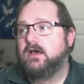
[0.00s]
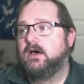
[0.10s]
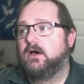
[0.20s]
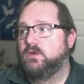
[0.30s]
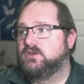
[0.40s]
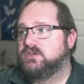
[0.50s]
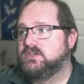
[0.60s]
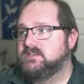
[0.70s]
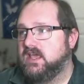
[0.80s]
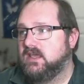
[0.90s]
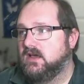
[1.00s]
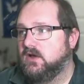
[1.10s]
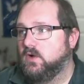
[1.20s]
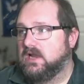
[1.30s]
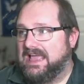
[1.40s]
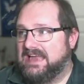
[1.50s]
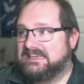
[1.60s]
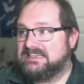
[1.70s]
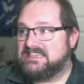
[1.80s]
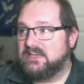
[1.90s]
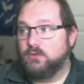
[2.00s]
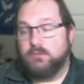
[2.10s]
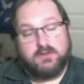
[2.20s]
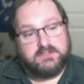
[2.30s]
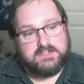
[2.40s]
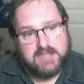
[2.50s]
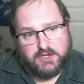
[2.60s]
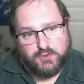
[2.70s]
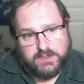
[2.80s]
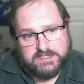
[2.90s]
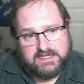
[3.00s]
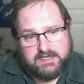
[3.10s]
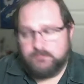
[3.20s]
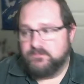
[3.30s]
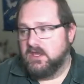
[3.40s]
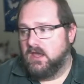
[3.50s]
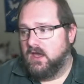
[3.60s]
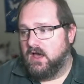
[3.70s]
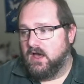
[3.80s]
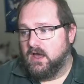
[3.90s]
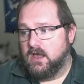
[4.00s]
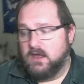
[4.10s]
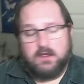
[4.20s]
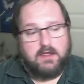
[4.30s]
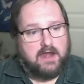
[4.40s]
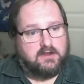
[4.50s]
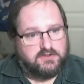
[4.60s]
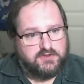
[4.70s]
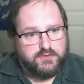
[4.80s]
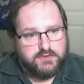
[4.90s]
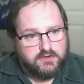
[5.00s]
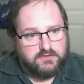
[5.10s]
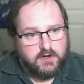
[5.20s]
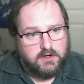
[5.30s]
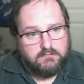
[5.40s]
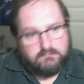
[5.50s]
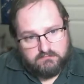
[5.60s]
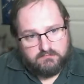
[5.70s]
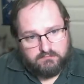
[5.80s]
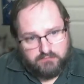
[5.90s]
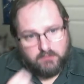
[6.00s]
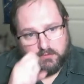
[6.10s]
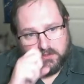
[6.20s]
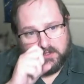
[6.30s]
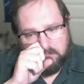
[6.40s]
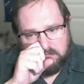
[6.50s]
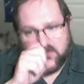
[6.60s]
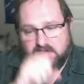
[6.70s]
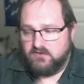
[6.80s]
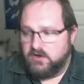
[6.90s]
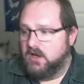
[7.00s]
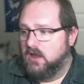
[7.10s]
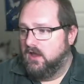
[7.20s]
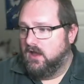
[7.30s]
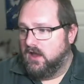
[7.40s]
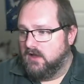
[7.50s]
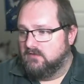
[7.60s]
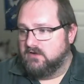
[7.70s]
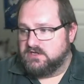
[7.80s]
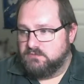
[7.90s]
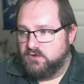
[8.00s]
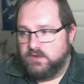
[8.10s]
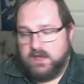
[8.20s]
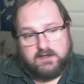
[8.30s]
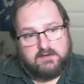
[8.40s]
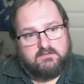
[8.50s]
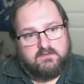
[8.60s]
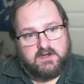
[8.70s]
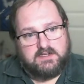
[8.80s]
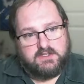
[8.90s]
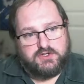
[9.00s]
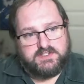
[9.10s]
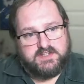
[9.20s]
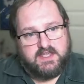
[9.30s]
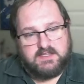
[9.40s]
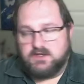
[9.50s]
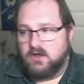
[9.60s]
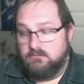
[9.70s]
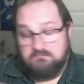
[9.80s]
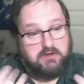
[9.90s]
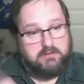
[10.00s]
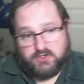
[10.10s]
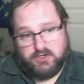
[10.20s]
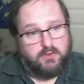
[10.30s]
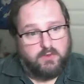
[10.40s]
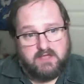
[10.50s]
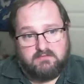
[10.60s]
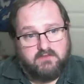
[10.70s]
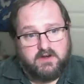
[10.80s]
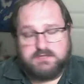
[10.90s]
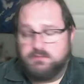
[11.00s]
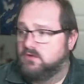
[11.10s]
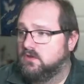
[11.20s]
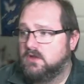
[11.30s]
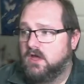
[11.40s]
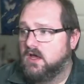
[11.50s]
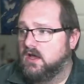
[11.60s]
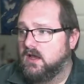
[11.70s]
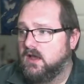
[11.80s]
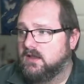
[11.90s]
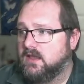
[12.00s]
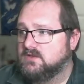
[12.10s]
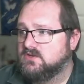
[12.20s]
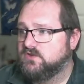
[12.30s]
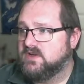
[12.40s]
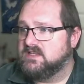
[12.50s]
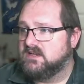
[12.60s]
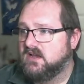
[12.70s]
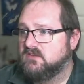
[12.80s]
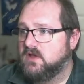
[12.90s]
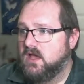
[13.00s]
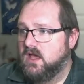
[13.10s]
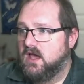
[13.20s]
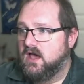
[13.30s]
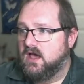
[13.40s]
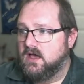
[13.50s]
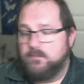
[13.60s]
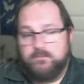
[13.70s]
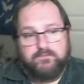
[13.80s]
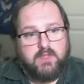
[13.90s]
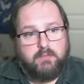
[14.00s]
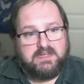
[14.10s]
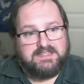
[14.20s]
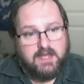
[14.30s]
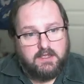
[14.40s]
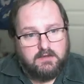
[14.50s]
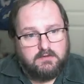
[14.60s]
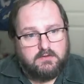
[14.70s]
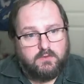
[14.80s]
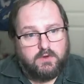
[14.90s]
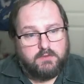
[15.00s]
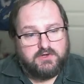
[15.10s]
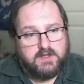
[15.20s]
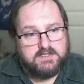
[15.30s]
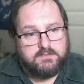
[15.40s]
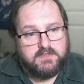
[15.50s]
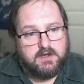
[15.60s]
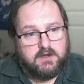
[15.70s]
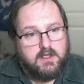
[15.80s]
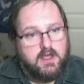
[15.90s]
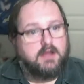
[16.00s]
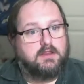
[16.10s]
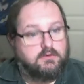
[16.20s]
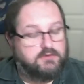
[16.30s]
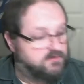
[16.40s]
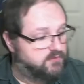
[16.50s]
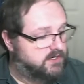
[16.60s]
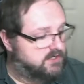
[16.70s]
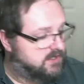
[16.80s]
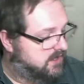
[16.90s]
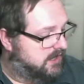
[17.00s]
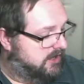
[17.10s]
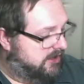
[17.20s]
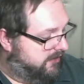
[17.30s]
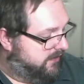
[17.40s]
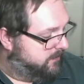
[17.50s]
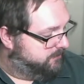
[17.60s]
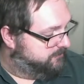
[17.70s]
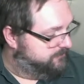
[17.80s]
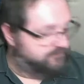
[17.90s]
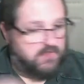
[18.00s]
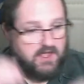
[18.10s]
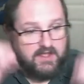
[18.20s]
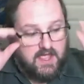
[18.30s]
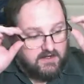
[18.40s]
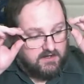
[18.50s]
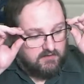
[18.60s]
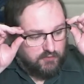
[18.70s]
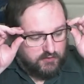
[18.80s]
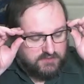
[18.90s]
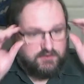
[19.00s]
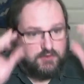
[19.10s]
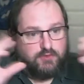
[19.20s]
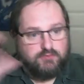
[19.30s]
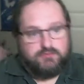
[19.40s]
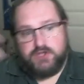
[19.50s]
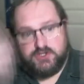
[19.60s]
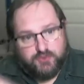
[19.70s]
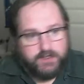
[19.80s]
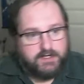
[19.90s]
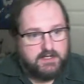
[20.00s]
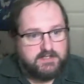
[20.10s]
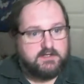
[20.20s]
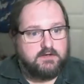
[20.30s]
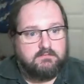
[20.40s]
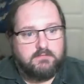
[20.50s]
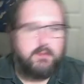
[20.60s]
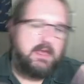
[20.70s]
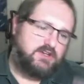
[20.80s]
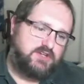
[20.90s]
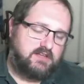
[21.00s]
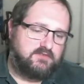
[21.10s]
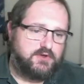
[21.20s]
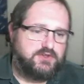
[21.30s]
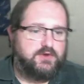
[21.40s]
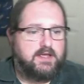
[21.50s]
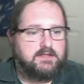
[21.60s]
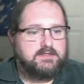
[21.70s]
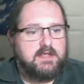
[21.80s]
which is a organic single malt Scotch whiskey. Out of the two so far, probably my favorite. Very smooth, had a very delicious taste, pretty much all the way. Very smooth. I can't stress that enough. But tonight we're going to be trying something a little different. Again, for those of you just joining us, go back and check out the first two nights,